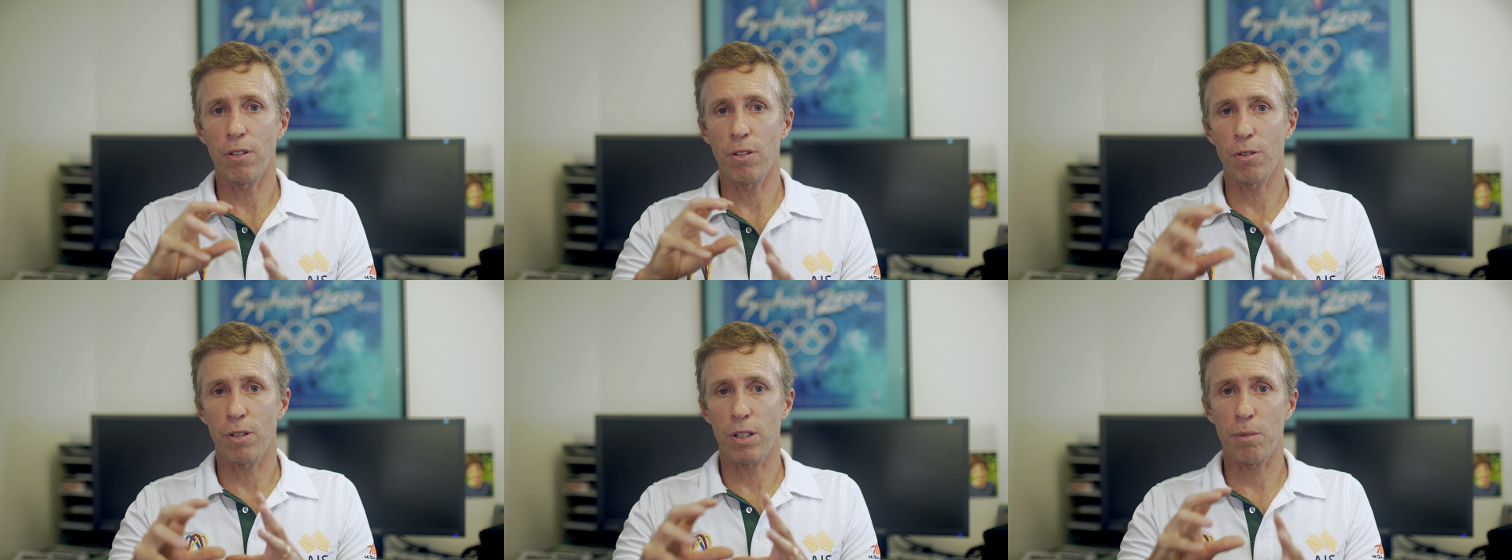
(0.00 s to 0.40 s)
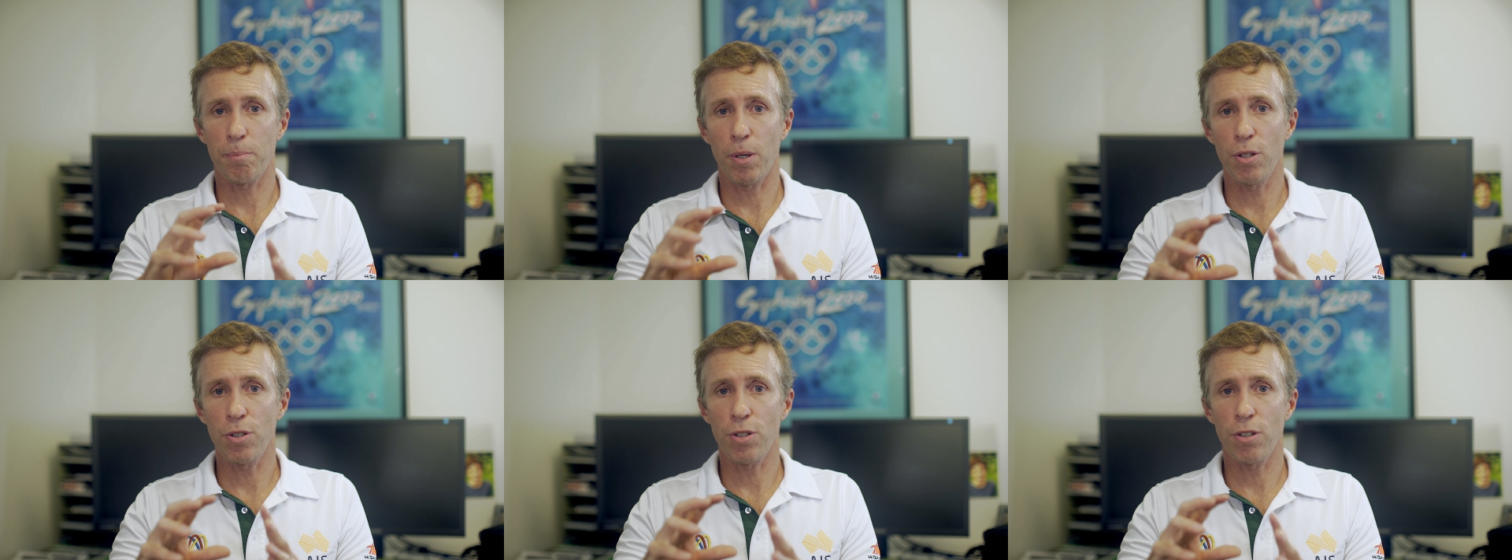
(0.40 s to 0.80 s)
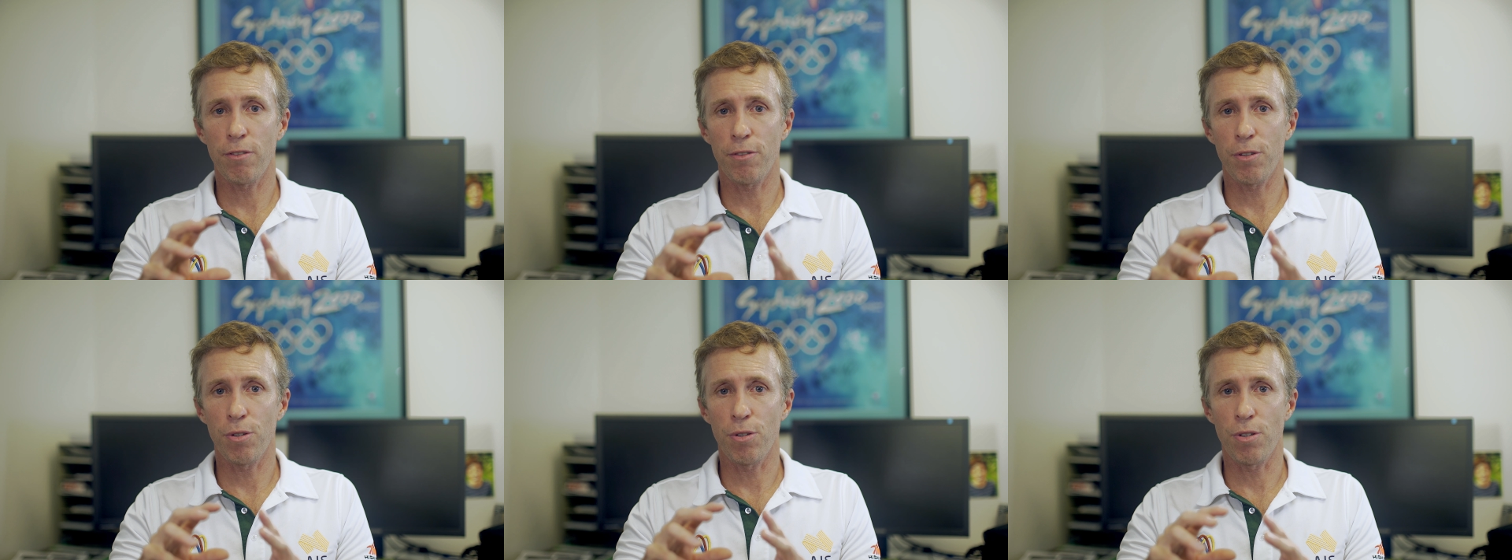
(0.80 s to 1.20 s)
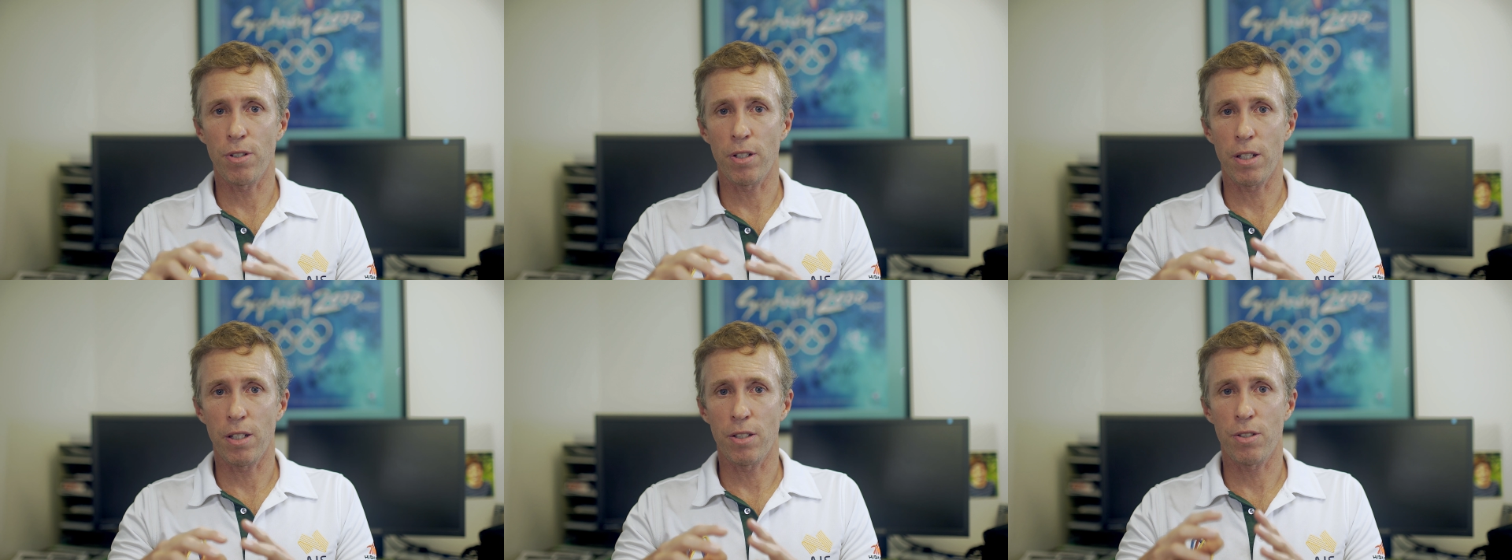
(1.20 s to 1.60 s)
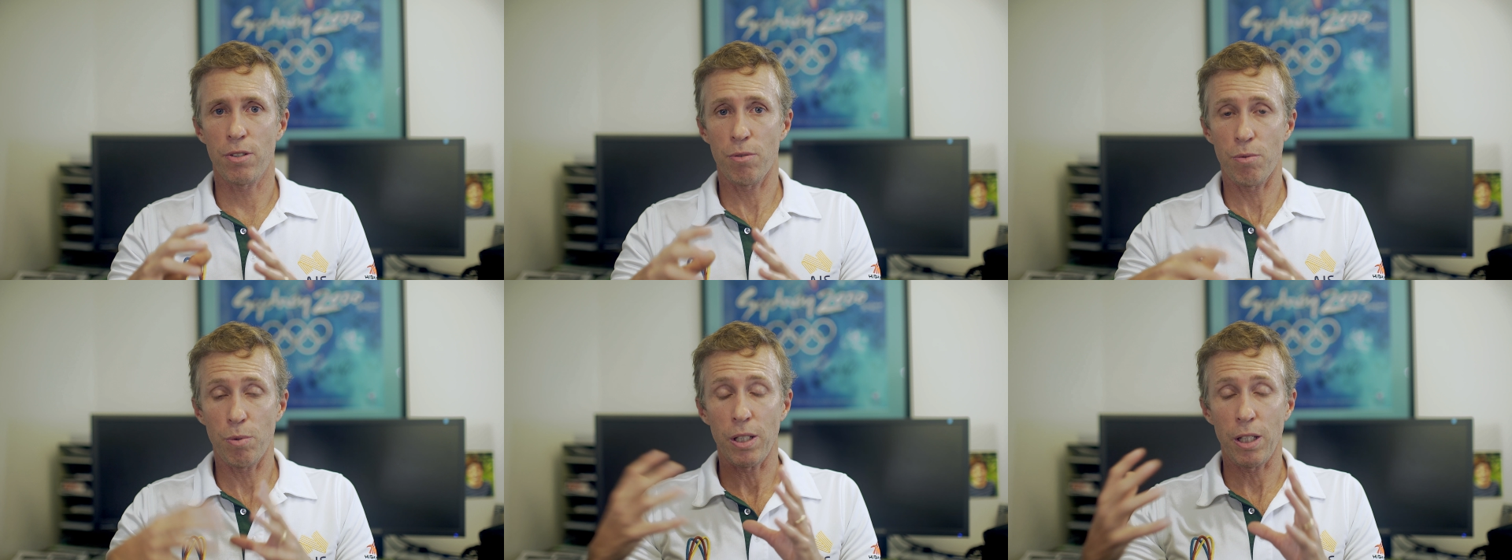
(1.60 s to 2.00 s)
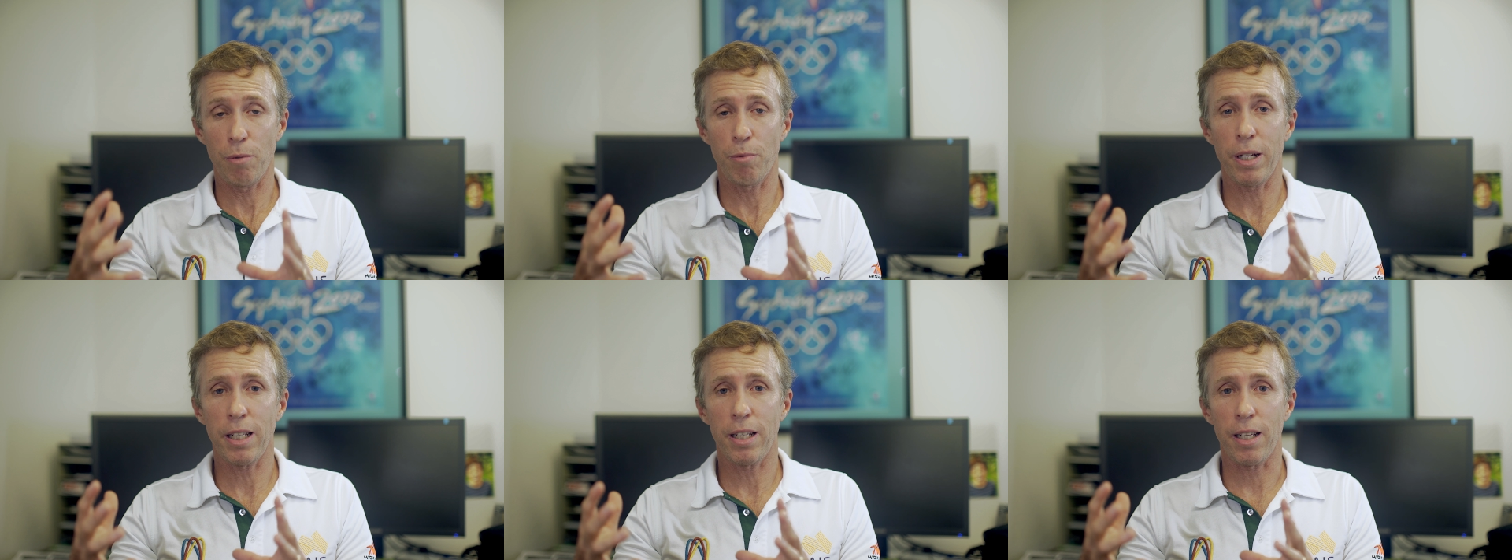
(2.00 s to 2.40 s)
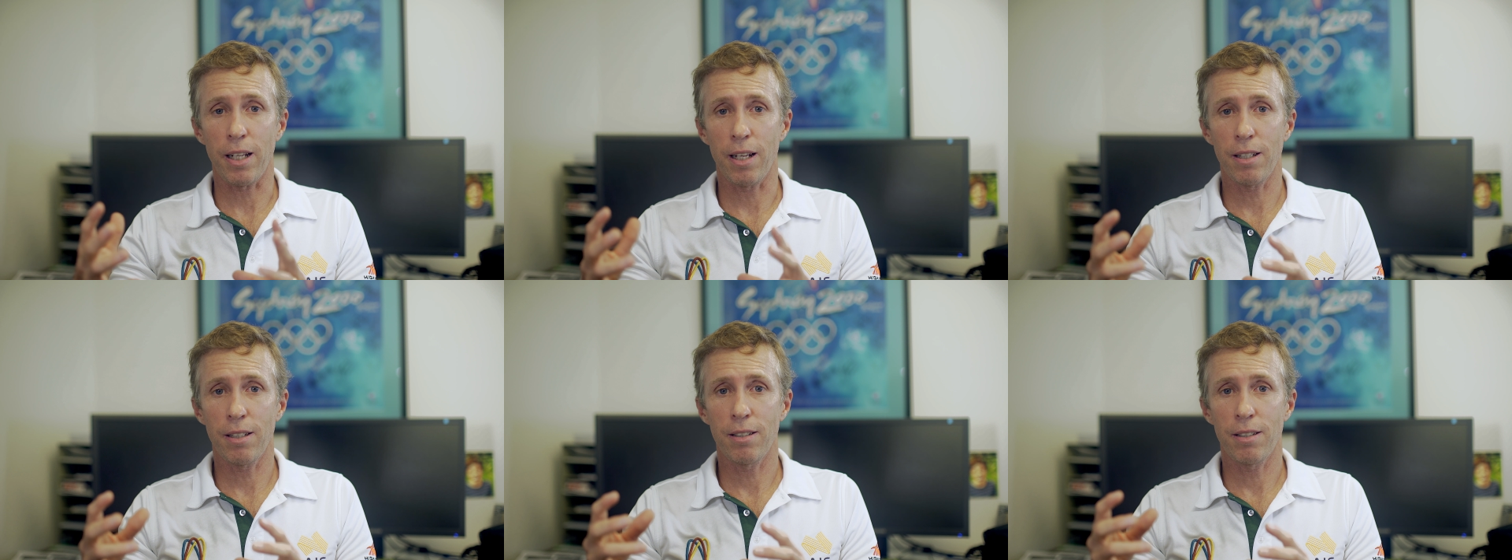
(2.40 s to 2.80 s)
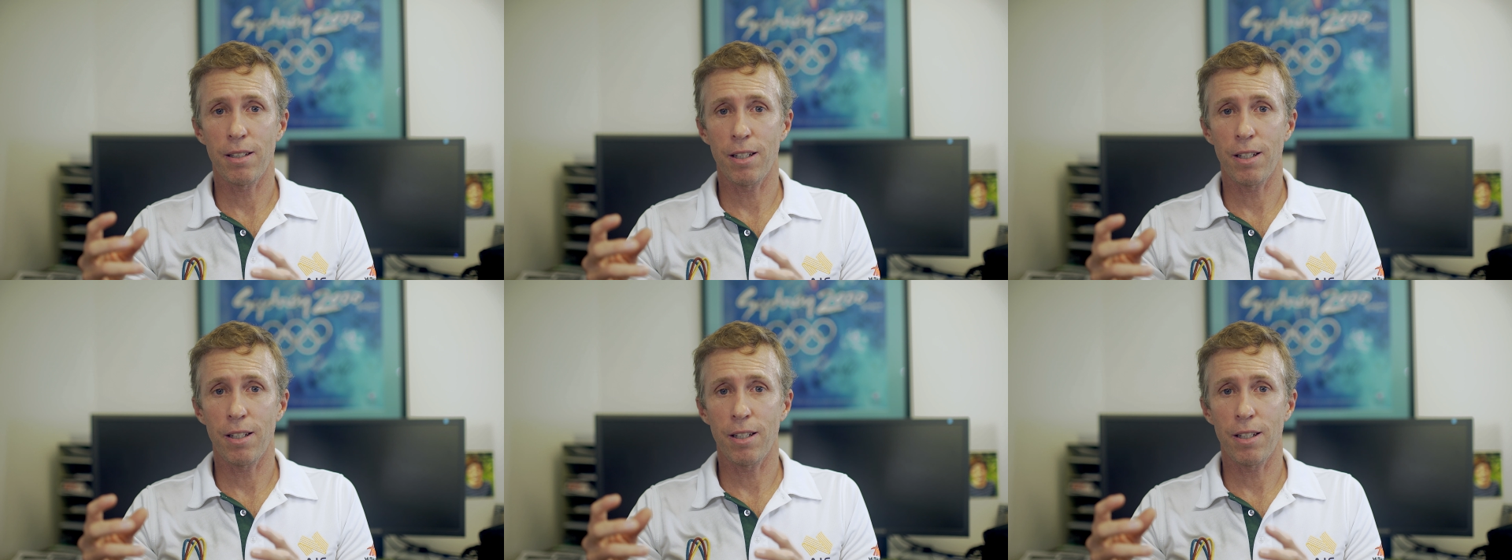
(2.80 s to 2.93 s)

your exposure to food is really regular,